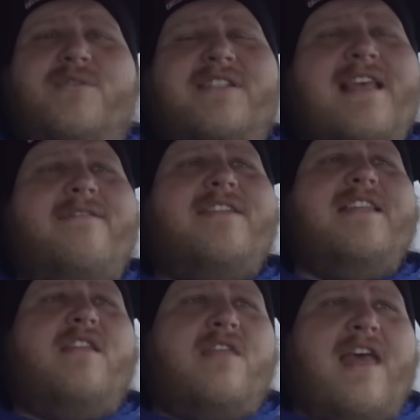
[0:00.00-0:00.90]

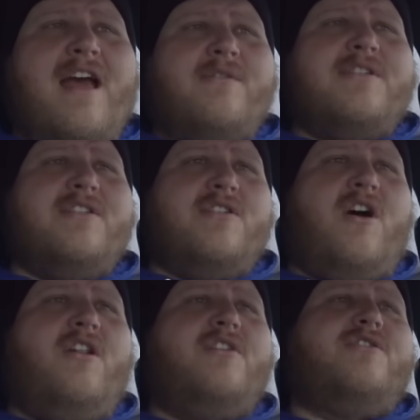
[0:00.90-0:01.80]

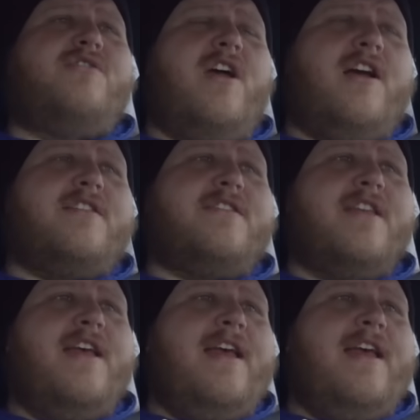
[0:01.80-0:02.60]
$70,000 trucks.